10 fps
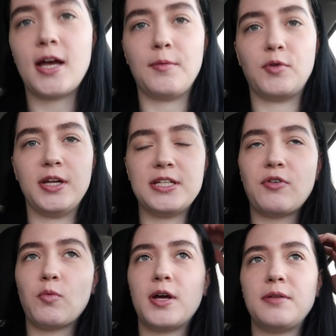I'm wearing a
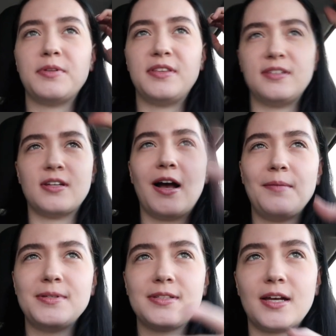different one, but the
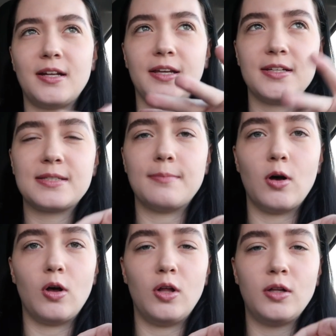top is kind of like
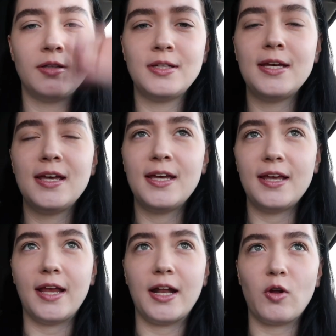small
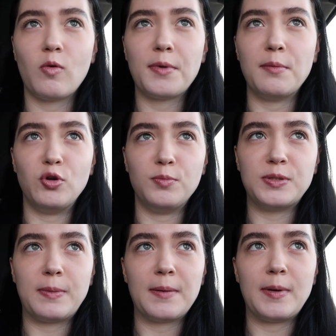and I don't want my
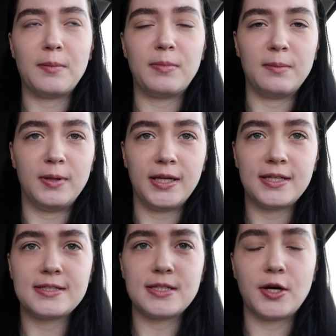boobs to pop out in
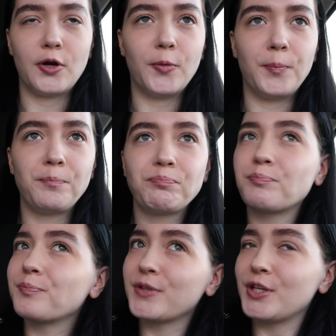public. So
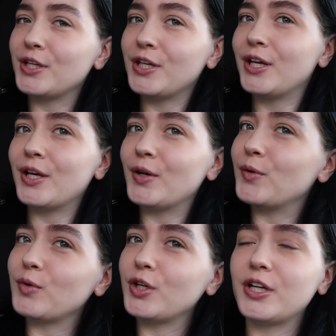
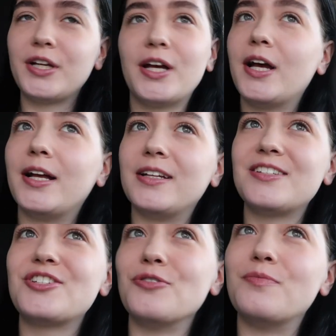we're
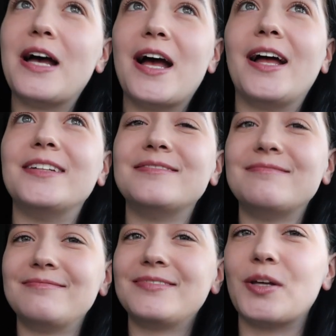gonna shoot that
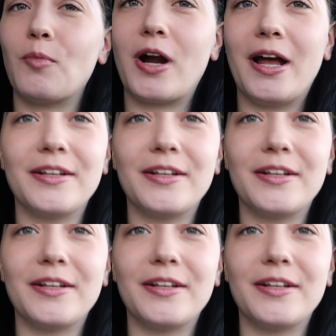somewhere